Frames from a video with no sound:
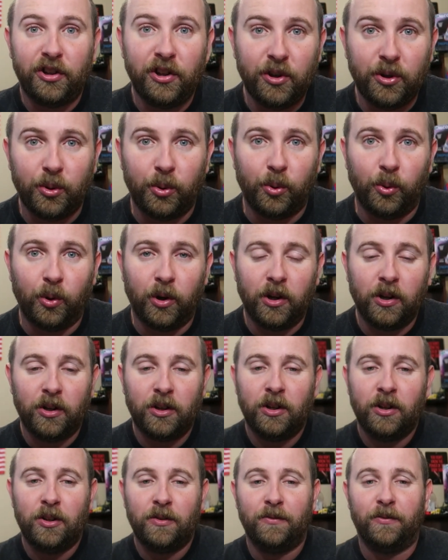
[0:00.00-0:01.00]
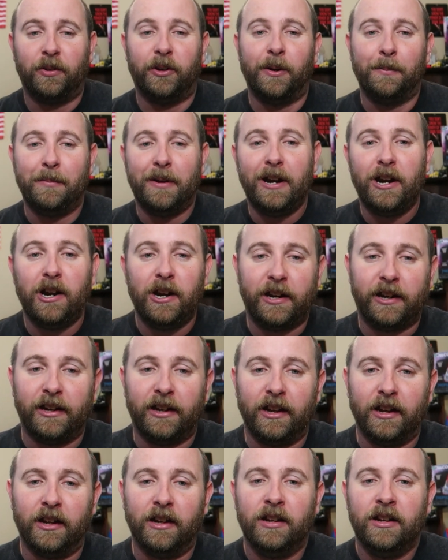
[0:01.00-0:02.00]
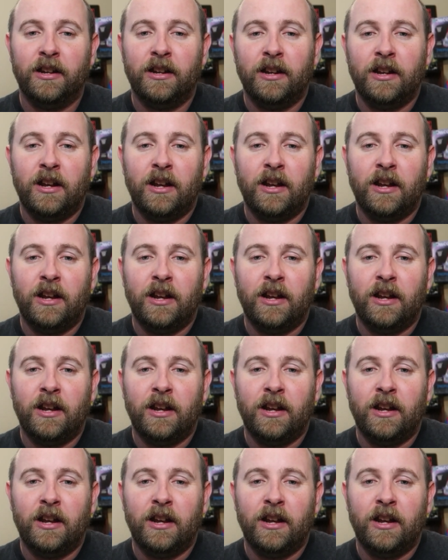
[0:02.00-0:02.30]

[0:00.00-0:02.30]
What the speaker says: II for America.